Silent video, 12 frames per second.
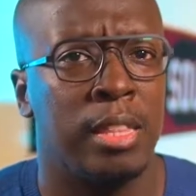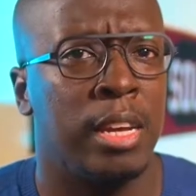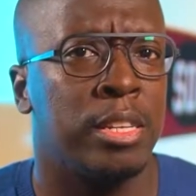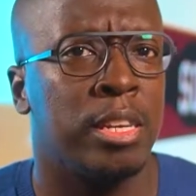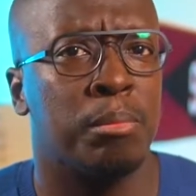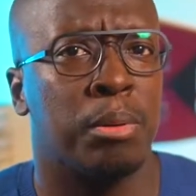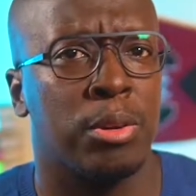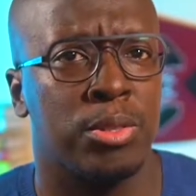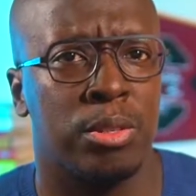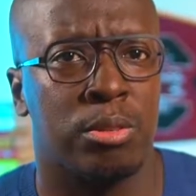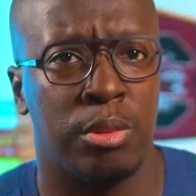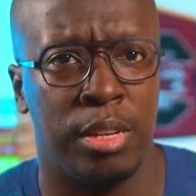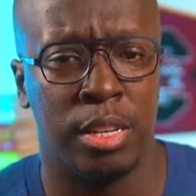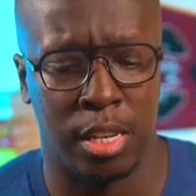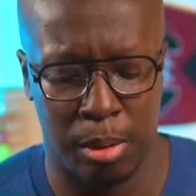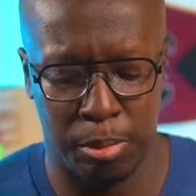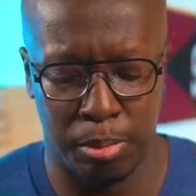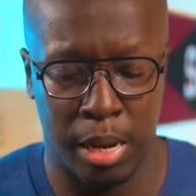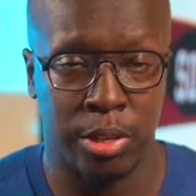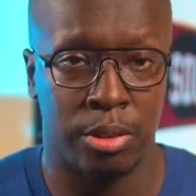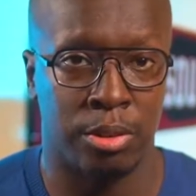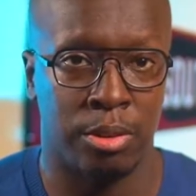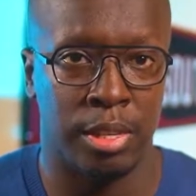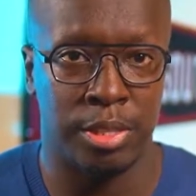like to get personal and read a couple
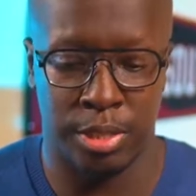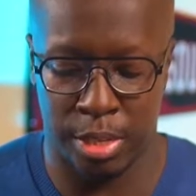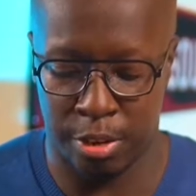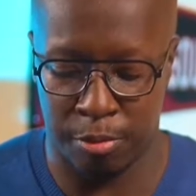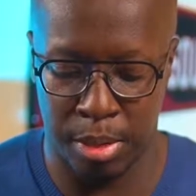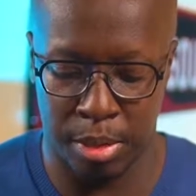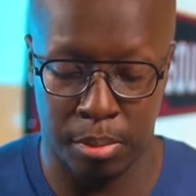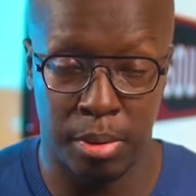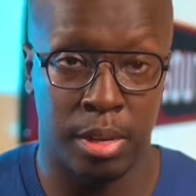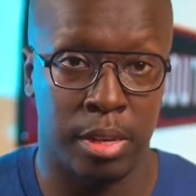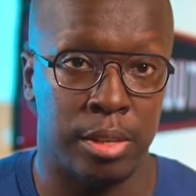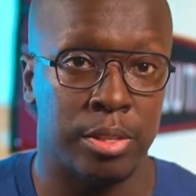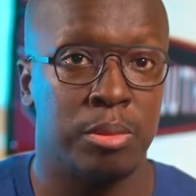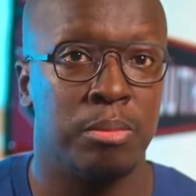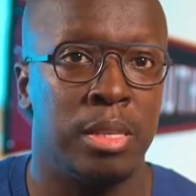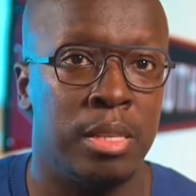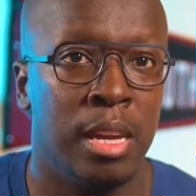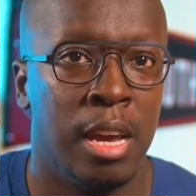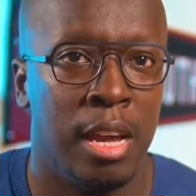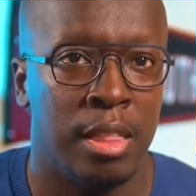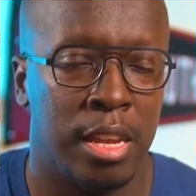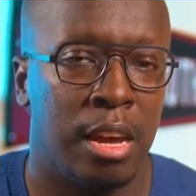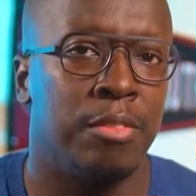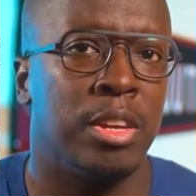microaggressions that have been committed against me
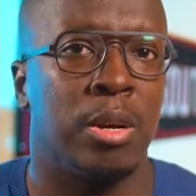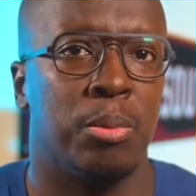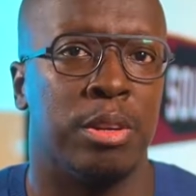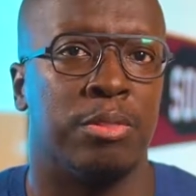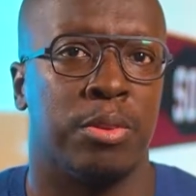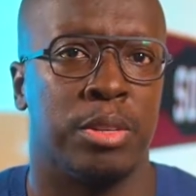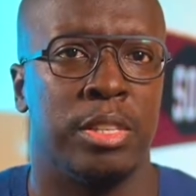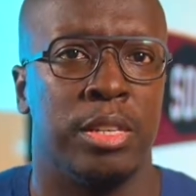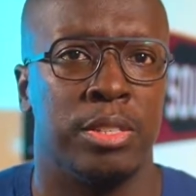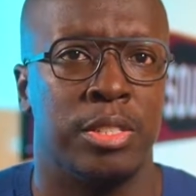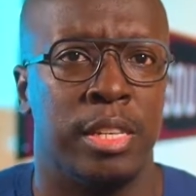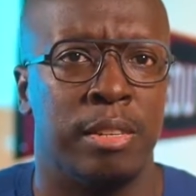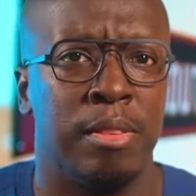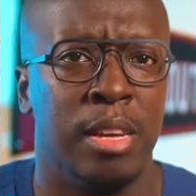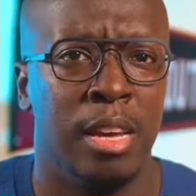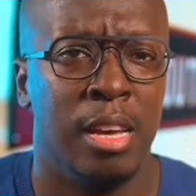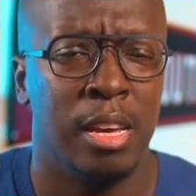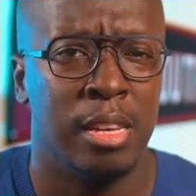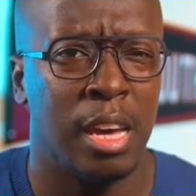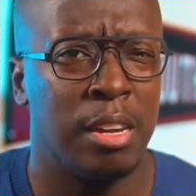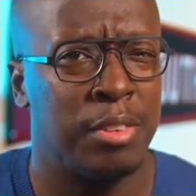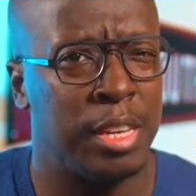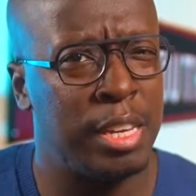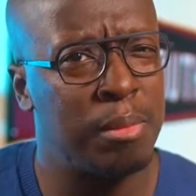that I've dealt with for years that kind
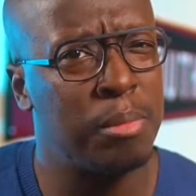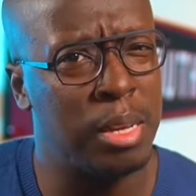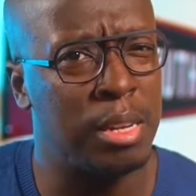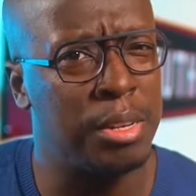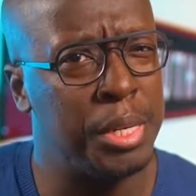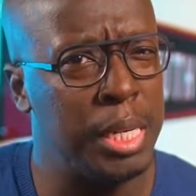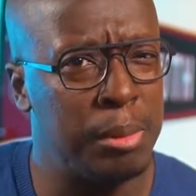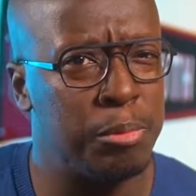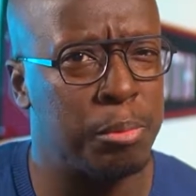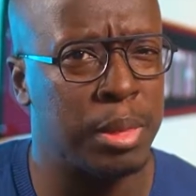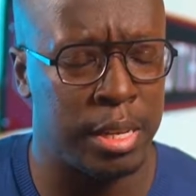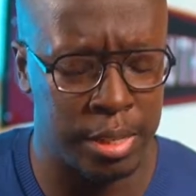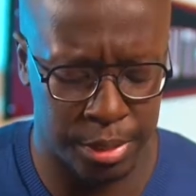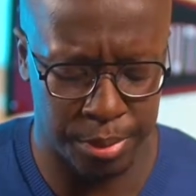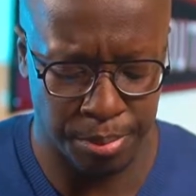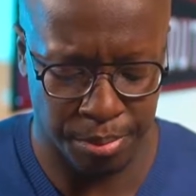of hit me in a deep place.